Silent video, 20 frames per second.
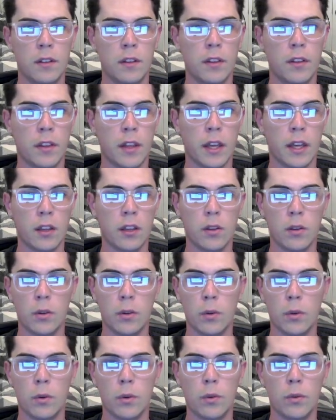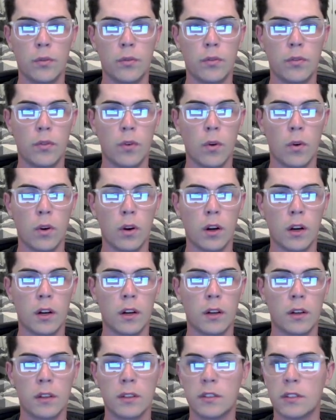Thank you
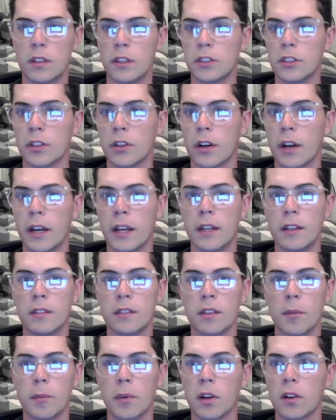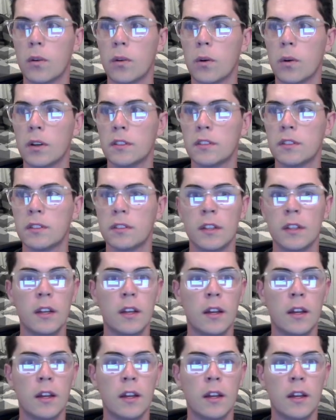for such a great summer course.